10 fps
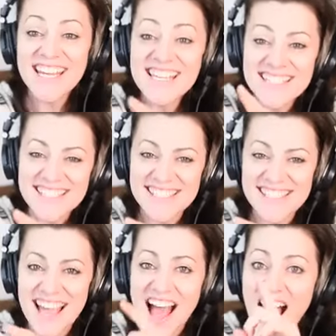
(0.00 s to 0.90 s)
is.
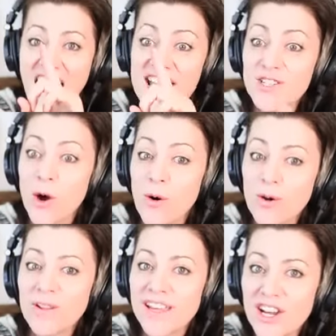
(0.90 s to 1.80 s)
It's, I
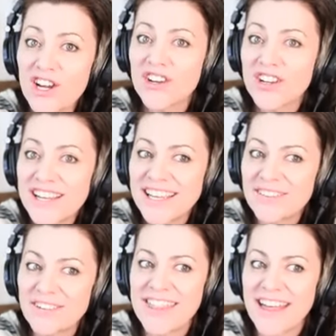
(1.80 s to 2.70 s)
totally agree
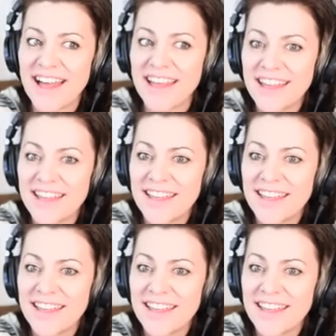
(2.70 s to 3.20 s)
with that.